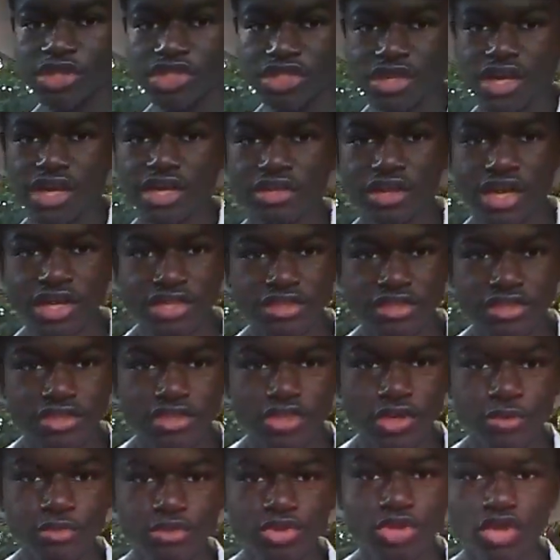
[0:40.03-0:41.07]
much like
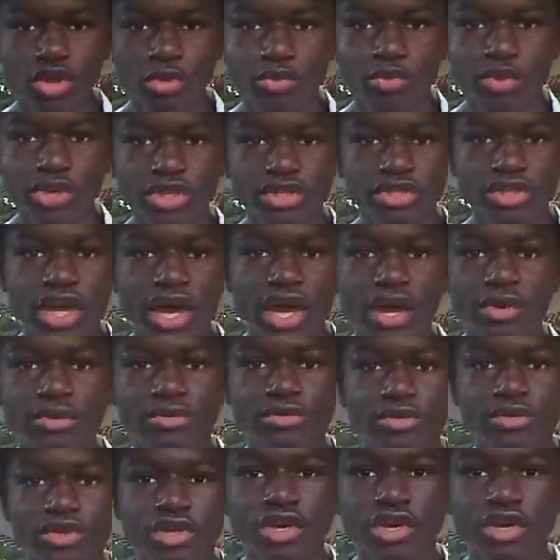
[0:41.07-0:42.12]
lysosomes don't break down
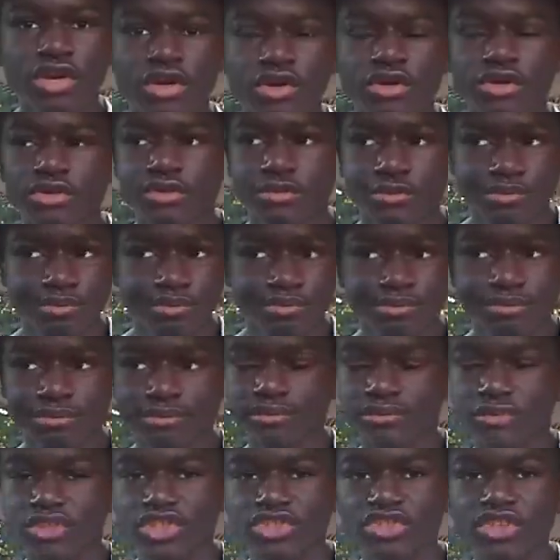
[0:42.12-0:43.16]
the
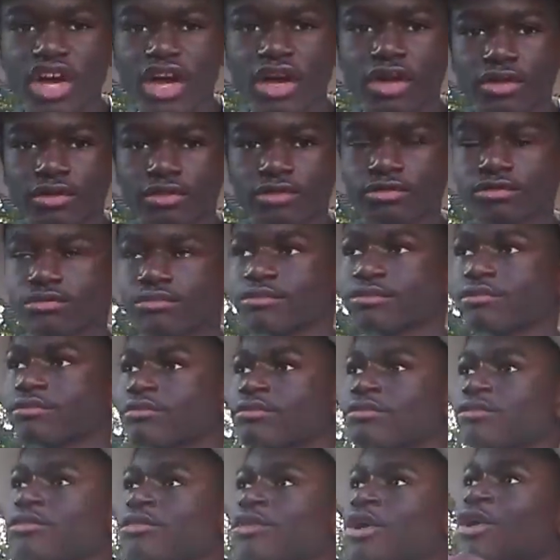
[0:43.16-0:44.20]
cell.
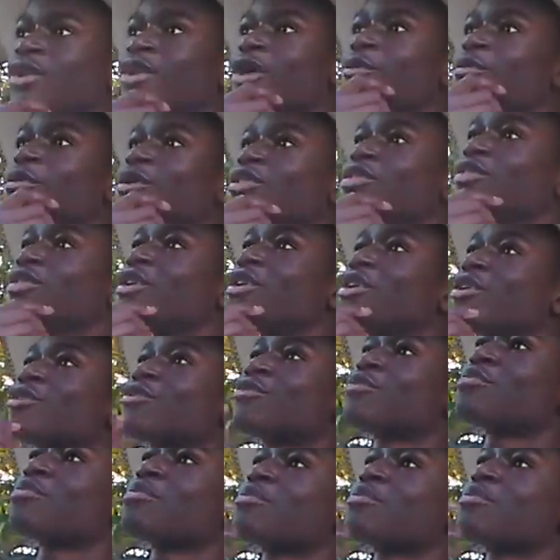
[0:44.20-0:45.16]
Now let me think.